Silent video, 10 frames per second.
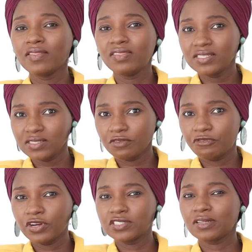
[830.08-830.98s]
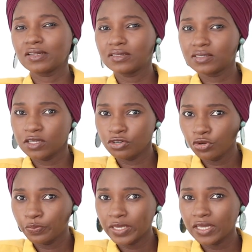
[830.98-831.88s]
This is a fresh start. This is a
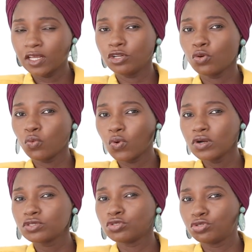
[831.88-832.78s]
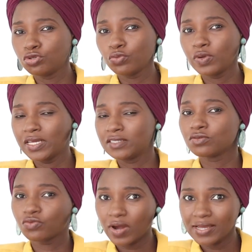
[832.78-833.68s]
new beginning. You want to do
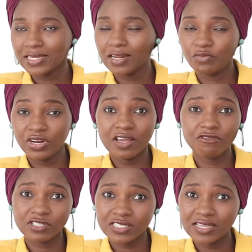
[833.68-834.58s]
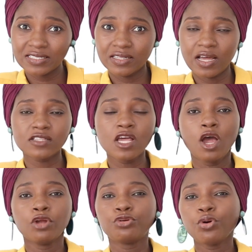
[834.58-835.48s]
it right. And I'm really emphasizing that.
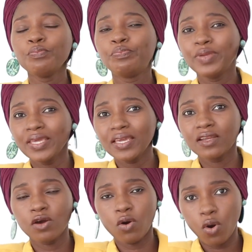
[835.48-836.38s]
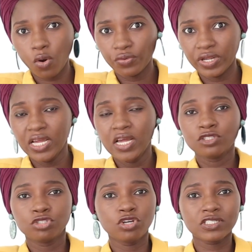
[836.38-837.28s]
Don't be in a hurry
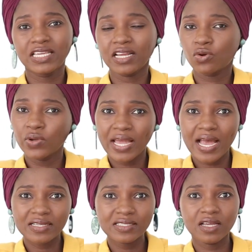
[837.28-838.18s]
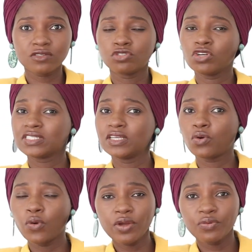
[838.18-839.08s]
to just get quick answers, to just see
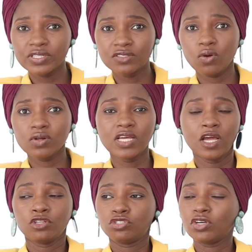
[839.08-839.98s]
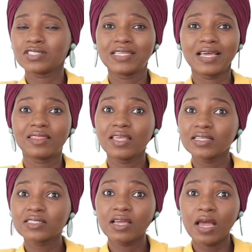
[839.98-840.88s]
quick results, to just get
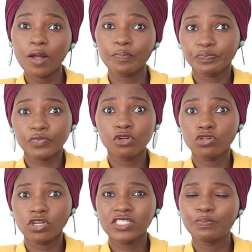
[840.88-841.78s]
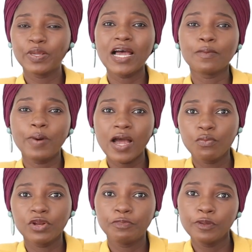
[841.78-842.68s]
things, just be at
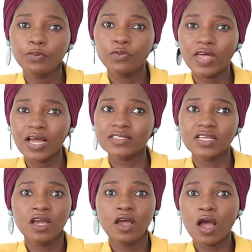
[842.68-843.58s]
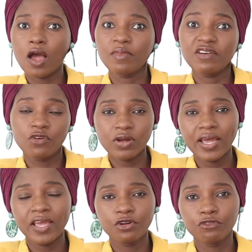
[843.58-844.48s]
par with people that have
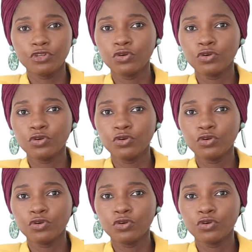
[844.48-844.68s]
gone ahead of